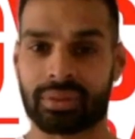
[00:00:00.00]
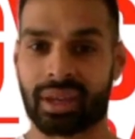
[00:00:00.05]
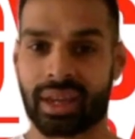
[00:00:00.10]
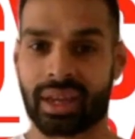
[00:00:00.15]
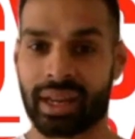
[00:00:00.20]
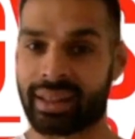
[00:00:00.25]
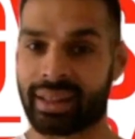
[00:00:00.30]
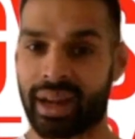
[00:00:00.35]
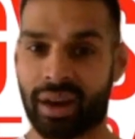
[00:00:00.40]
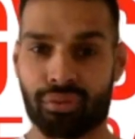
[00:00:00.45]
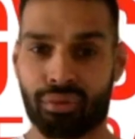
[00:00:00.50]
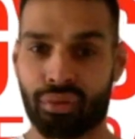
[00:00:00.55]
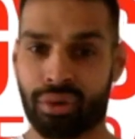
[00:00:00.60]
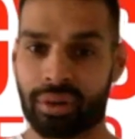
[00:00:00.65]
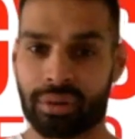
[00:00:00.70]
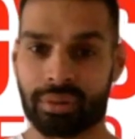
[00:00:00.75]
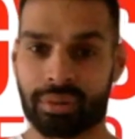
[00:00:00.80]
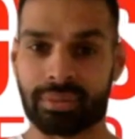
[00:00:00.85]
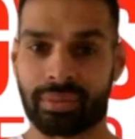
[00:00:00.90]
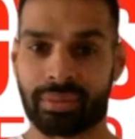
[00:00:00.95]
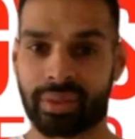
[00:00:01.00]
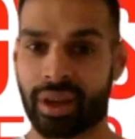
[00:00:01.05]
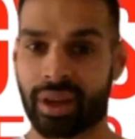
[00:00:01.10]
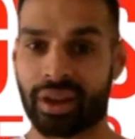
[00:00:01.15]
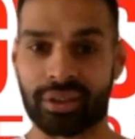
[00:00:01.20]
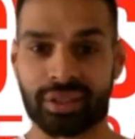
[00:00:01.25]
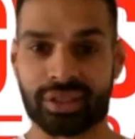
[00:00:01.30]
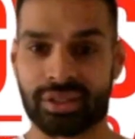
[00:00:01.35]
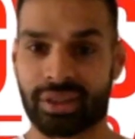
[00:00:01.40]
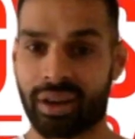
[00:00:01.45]
in that room that are
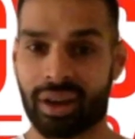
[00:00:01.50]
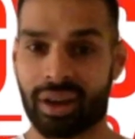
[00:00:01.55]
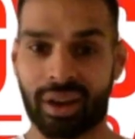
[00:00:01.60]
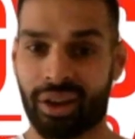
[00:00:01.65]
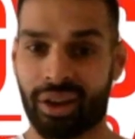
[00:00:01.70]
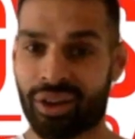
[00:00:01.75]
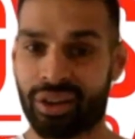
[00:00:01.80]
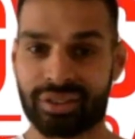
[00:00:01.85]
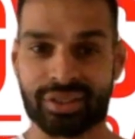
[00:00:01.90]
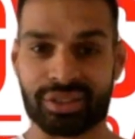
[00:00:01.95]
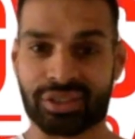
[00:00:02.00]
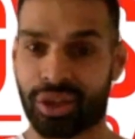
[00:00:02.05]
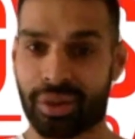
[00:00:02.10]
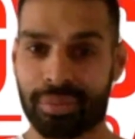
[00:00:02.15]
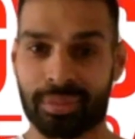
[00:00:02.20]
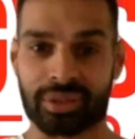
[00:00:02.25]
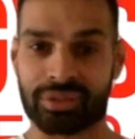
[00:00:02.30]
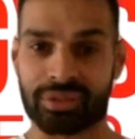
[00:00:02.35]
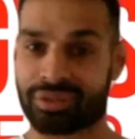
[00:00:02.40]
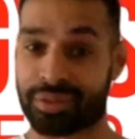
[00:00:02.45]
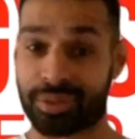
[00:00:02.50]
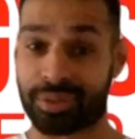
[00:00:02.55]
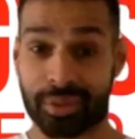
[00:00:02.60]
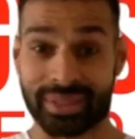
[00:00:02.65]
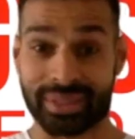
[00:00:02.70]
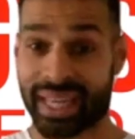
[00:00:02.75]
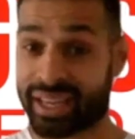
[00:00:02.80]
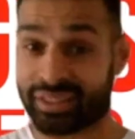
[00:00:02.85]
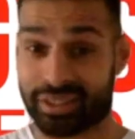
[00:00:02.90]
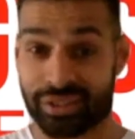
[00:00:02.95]
just going to learn so much from you,
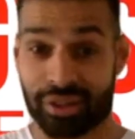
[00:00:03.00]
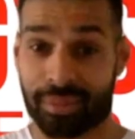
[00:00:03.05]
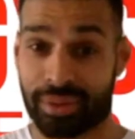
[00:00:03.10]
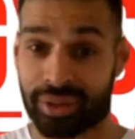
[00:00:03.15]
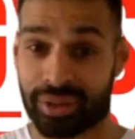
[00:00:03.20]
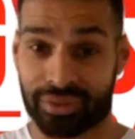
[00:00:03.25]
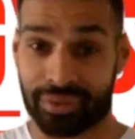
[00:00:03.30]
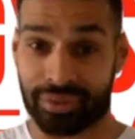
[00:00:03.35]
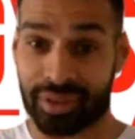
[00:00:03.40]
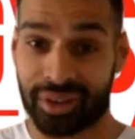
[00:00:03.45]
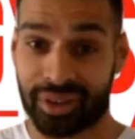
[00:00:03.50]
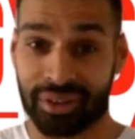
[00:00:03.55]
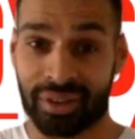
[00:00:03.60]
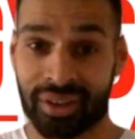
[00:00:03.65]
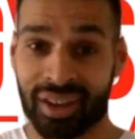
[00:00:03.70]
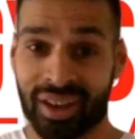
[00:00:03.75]
take so much from you.